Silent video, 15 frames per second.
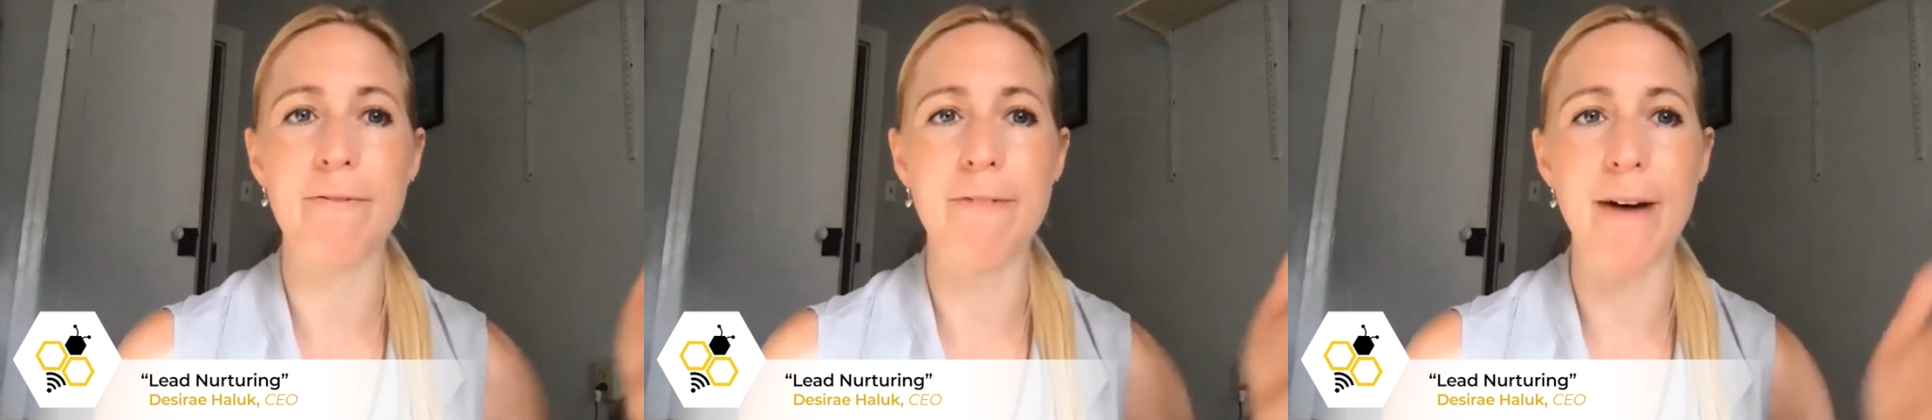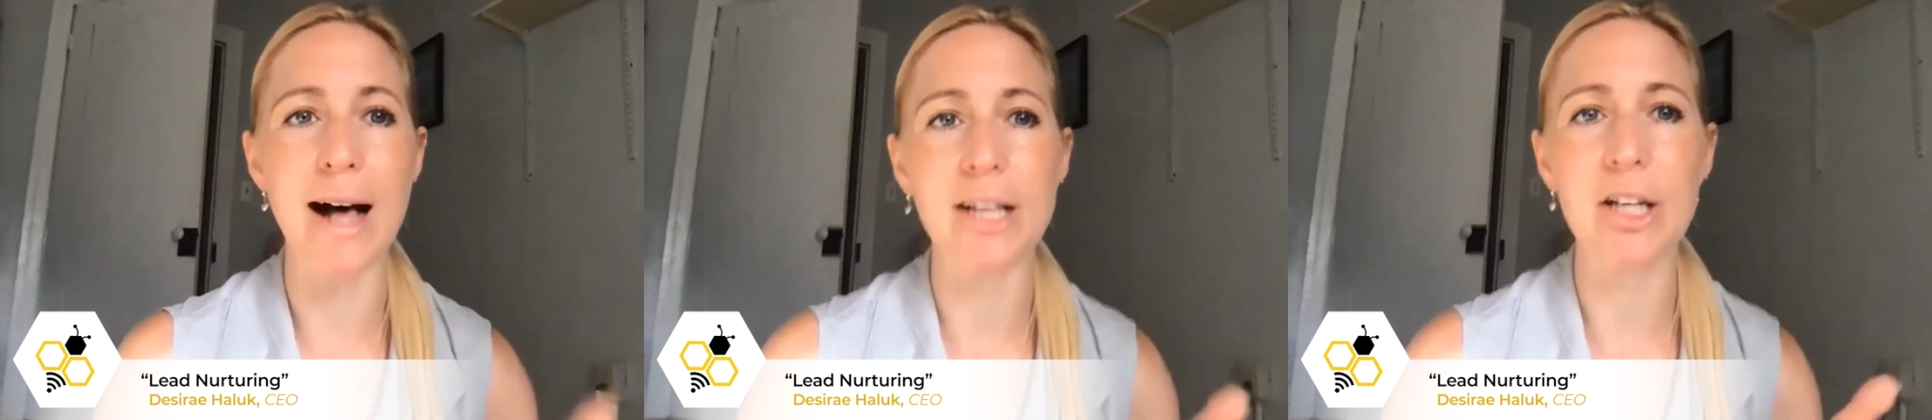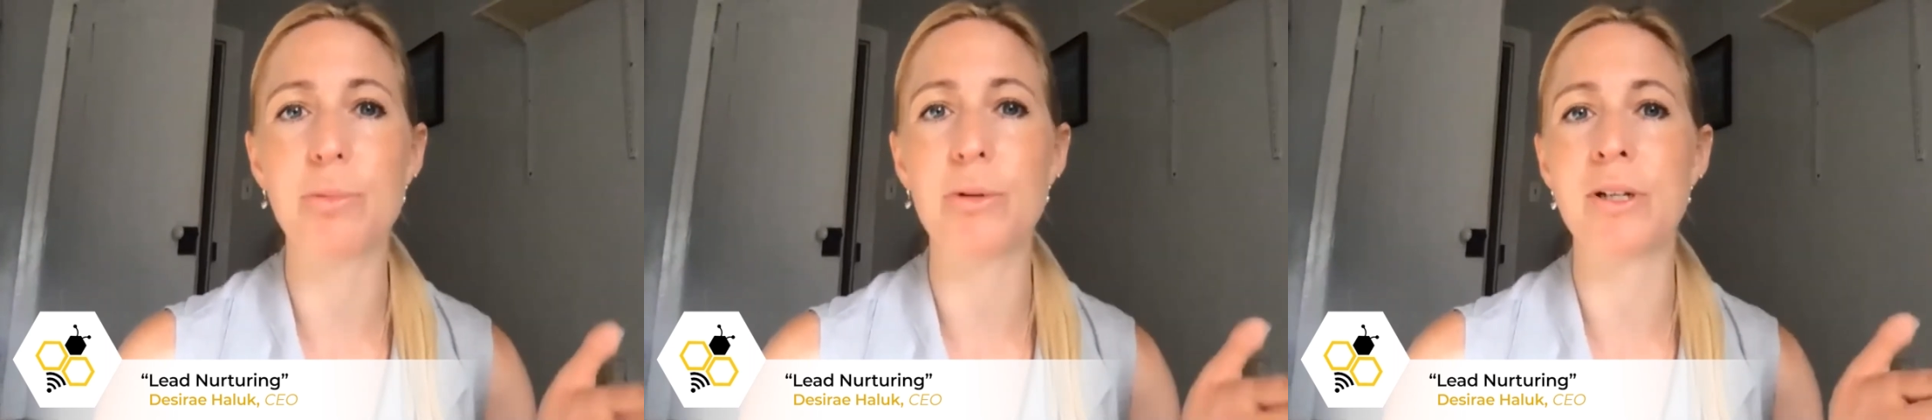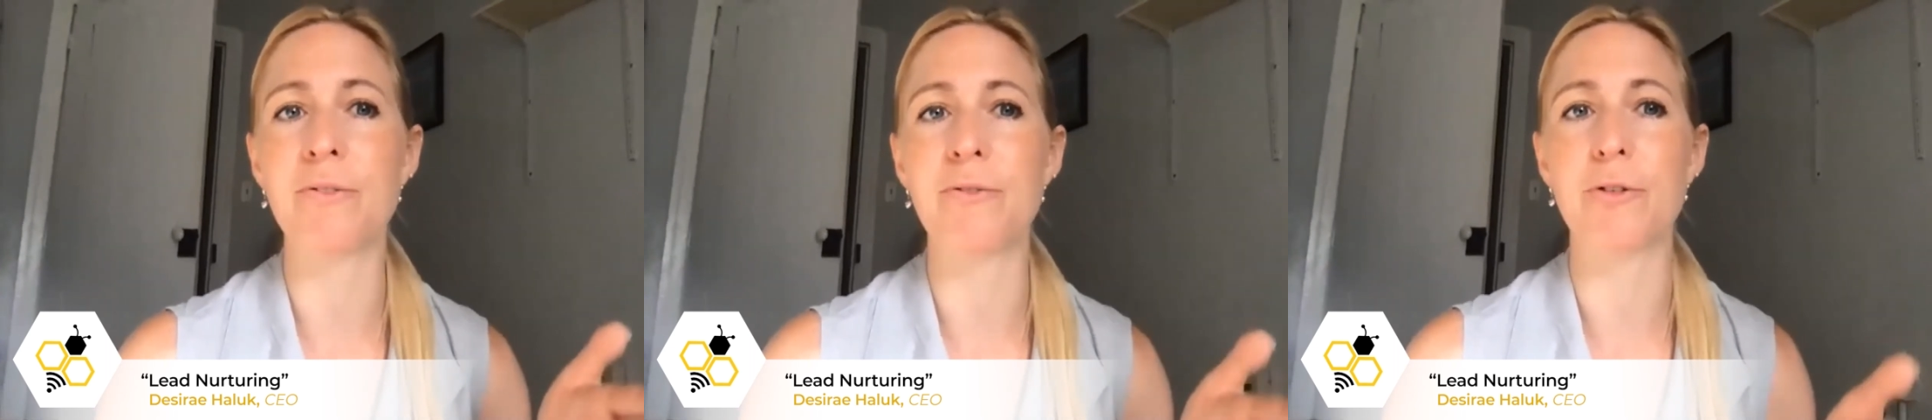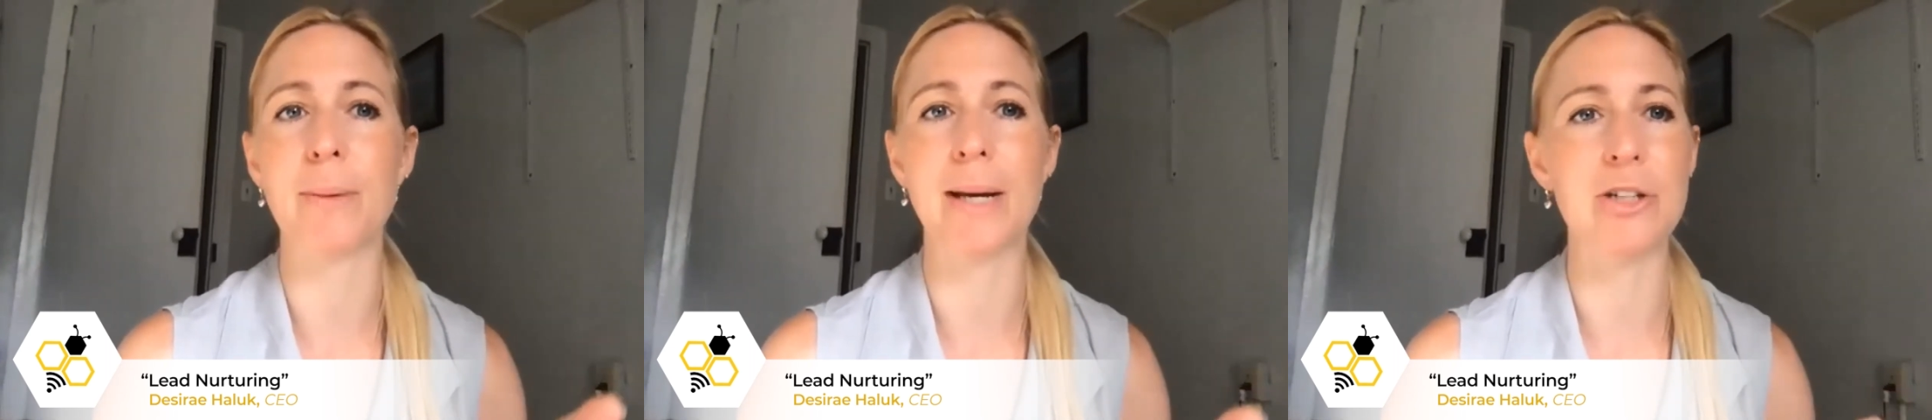valuable
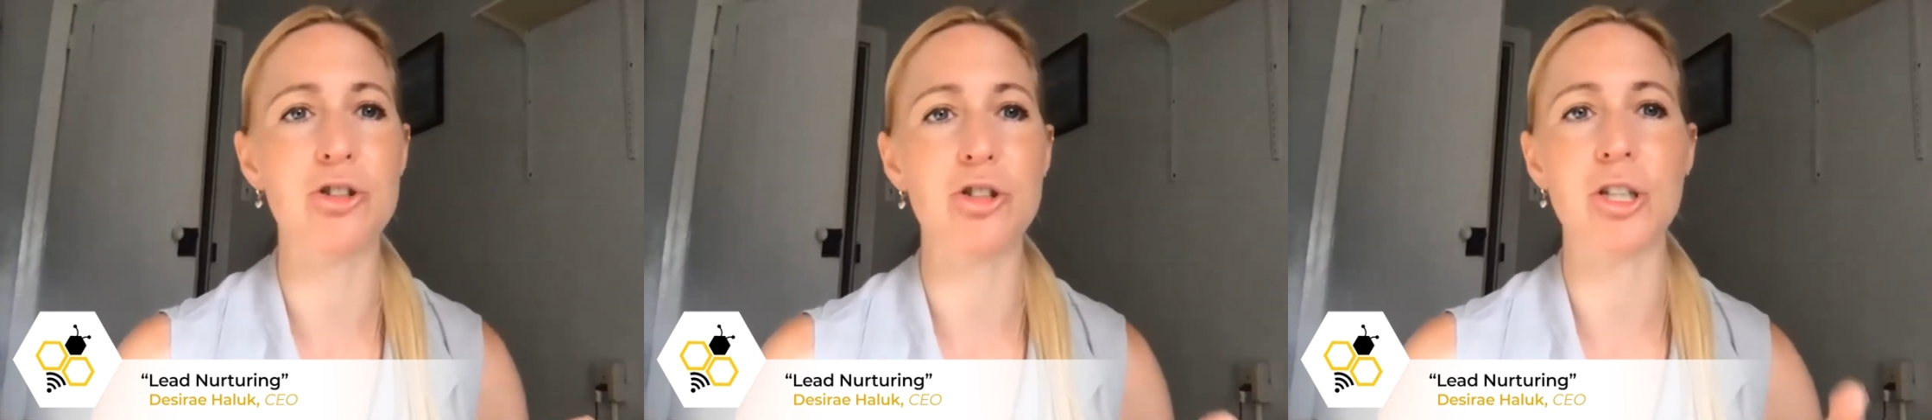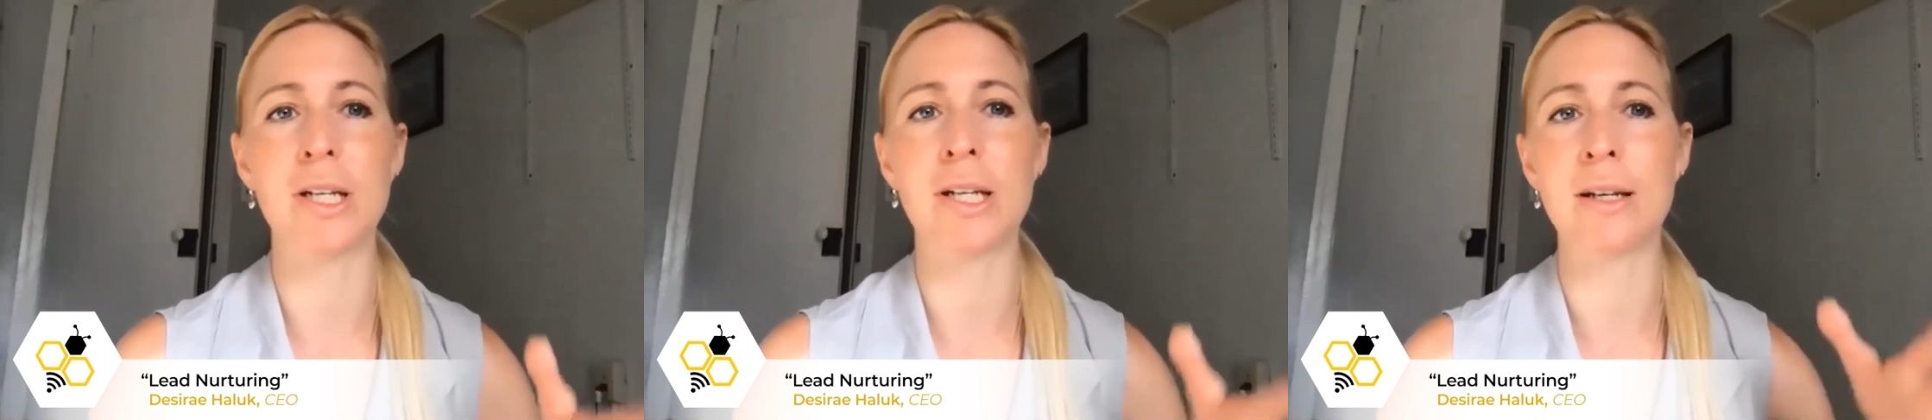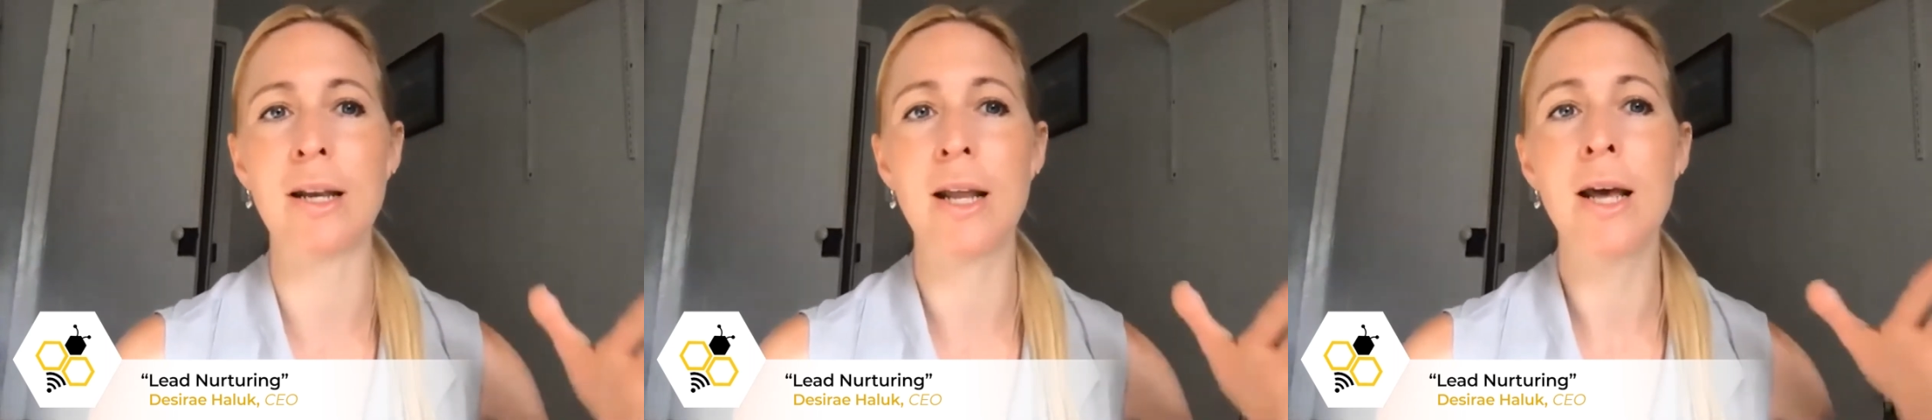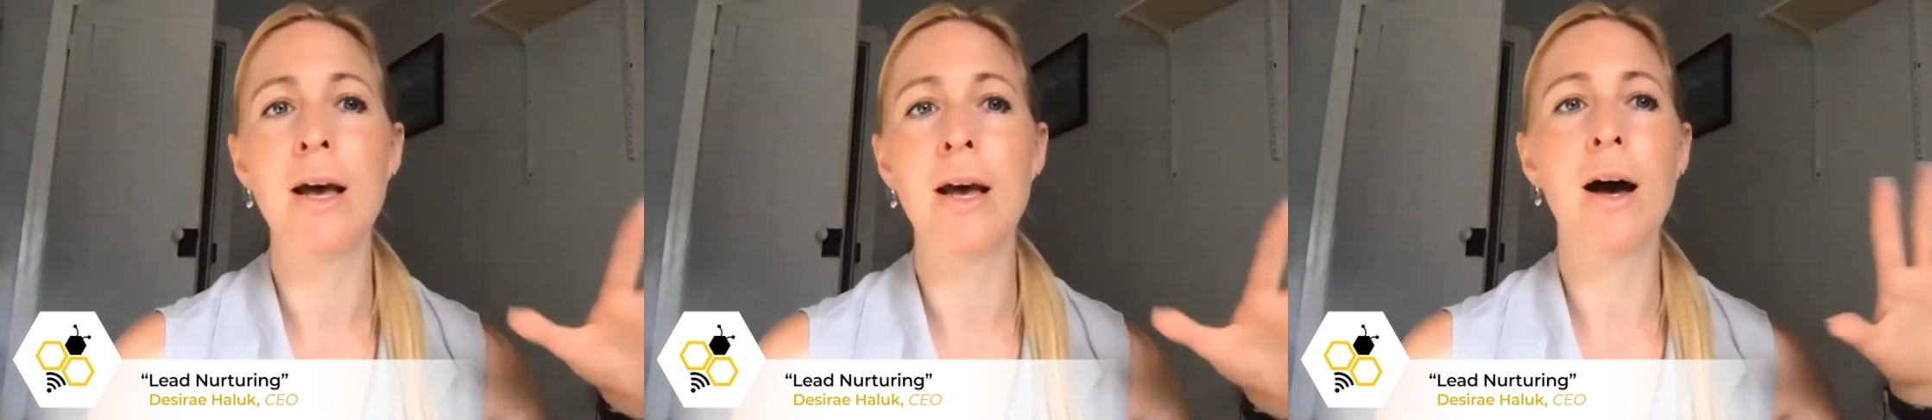information.